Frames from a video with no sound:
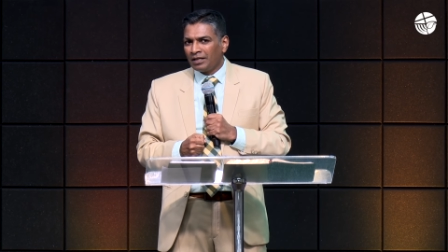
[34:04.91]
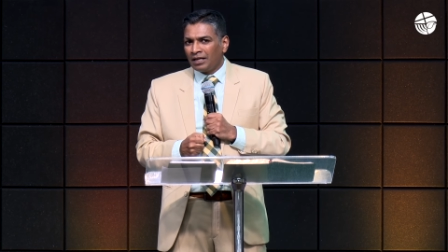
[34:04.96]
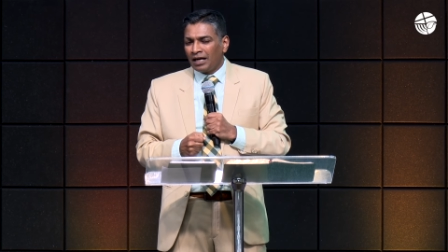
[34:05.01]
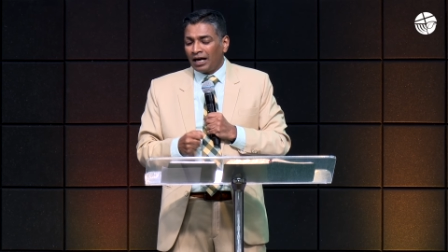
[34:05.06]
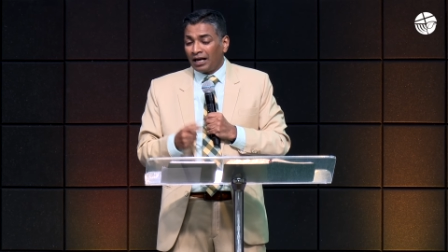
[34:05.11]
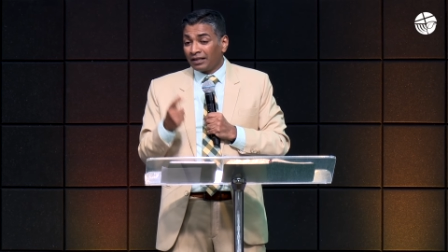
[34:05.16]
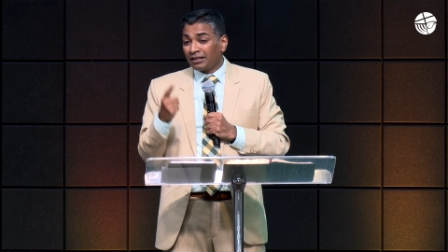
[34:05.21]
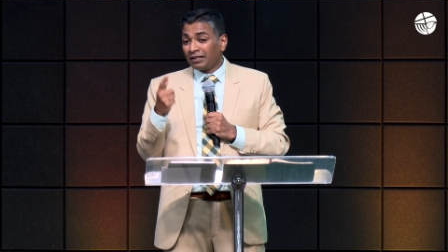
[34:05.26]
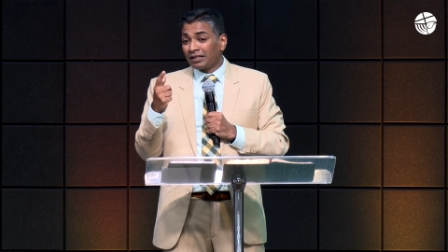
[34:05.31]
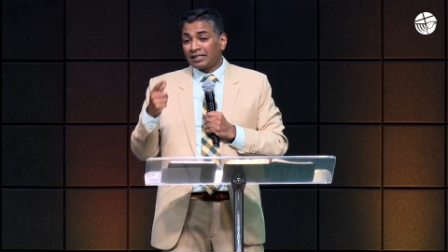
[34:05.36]

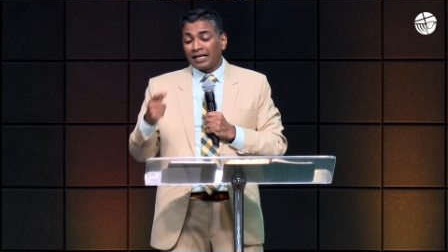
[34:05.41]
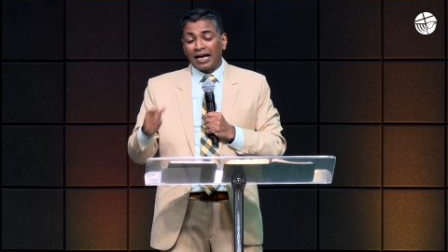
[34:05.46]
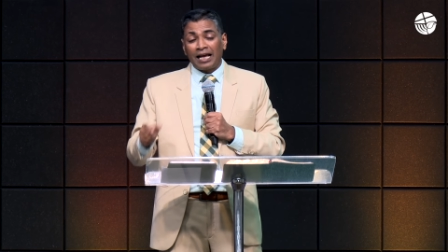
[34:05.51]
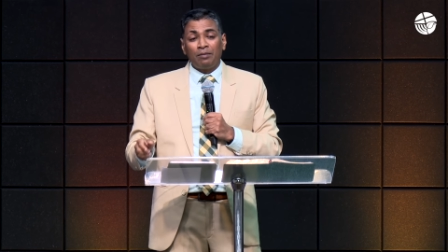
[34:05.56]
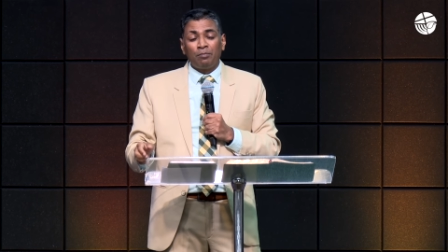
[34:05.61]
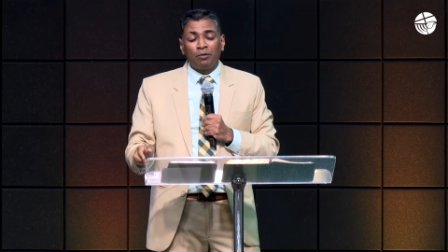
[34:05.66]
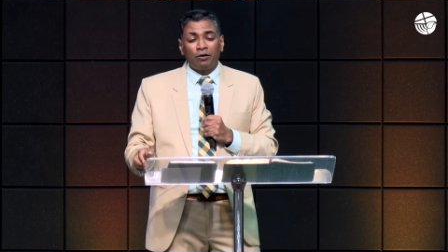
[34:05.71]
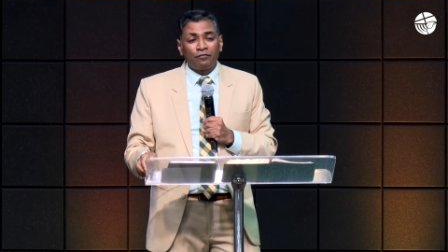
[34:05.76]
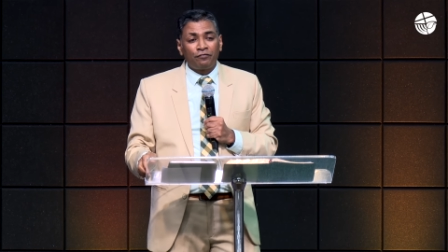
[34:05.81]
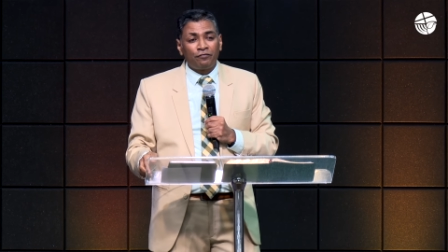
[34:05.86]
Another
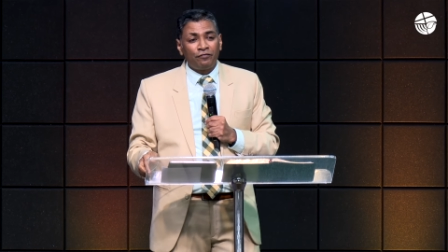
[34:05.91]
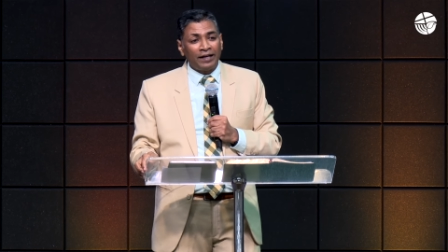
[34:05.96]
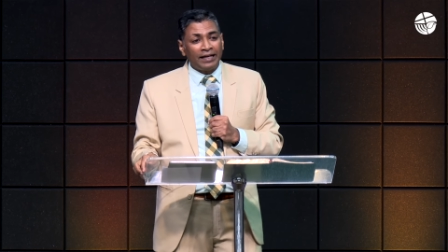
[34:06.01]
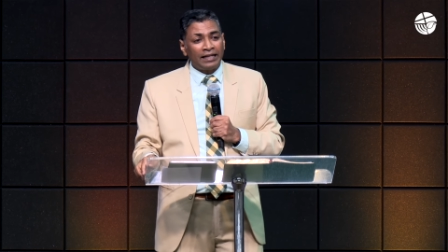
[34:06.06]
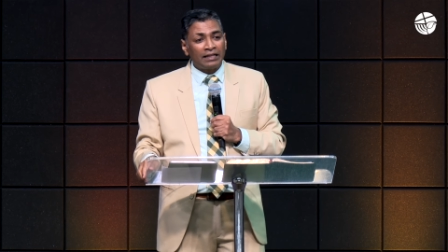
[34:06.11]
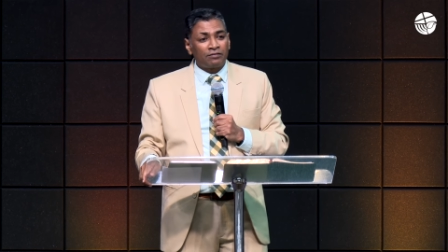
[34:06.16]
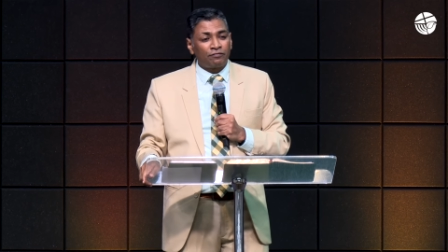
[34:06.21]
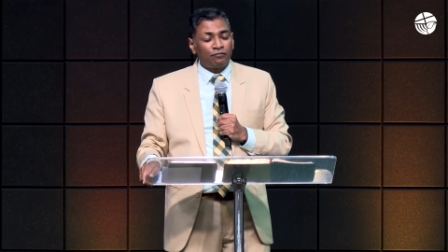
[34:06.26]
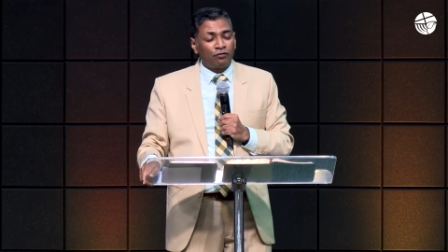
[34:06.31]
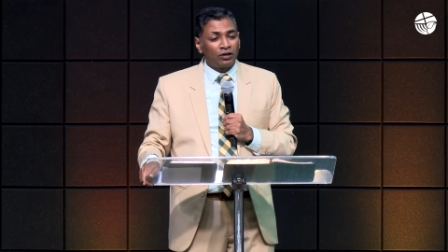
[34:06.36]
time of
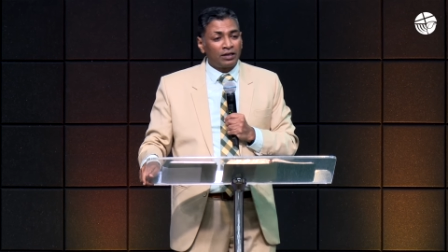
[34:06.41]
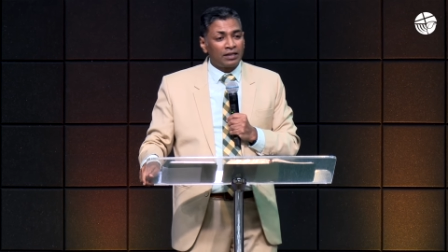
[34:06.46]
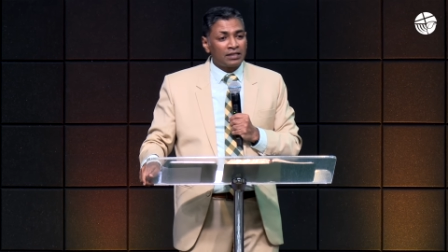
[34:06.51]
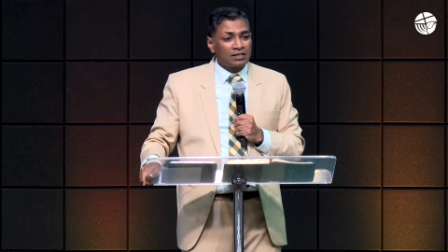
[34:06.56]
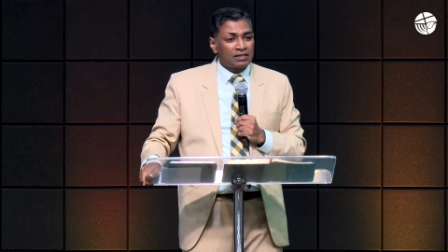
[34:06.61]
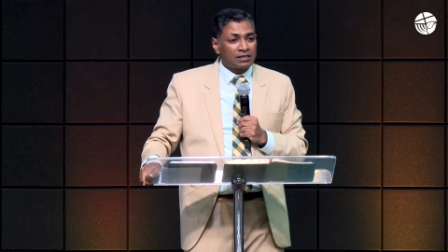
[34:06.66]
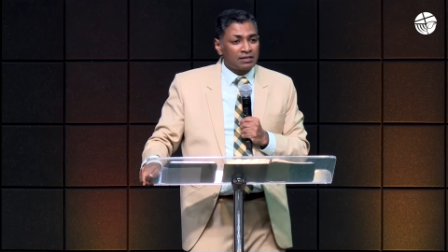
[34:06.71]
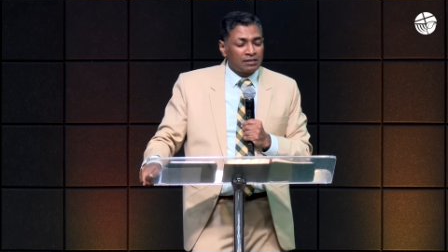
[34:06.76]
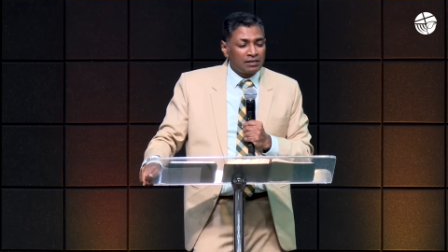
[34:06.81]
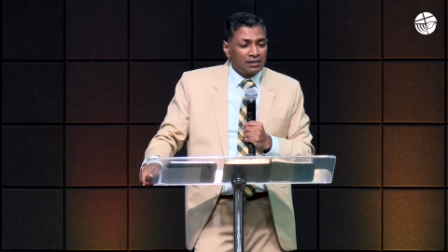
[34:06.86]
faith for
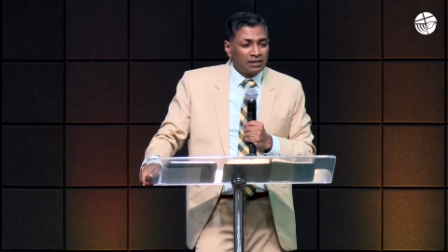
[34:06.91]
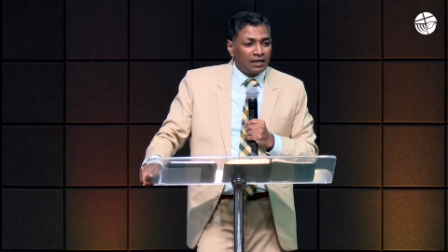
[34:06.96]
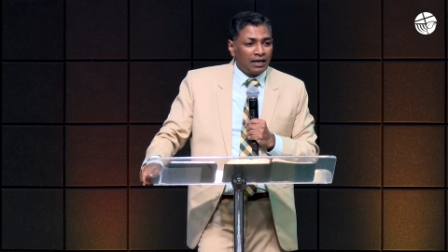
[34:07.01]
us,